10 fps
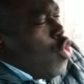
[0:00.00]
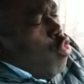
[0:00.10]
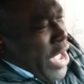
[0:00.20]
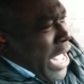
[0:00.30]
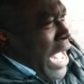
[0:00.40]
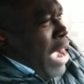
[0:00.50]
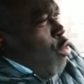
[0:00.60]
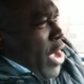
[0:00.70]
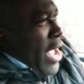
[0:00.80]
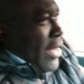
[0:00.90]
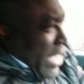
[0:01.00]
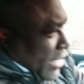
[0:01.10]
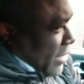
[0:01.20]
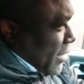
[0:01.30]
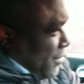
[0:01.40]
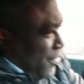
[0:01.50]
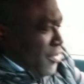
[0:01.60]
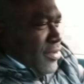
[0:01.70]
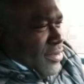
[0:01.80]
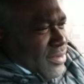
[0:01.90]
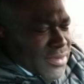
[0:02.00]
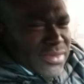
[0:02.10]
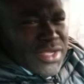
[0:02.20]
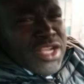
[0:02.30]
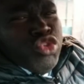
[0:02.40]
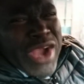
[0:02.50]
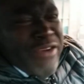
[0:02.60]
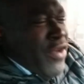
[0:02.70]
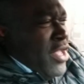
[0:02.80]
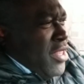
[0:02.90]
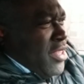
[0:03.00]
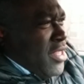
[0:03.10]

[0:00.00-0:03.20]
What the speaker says: We are aware that driving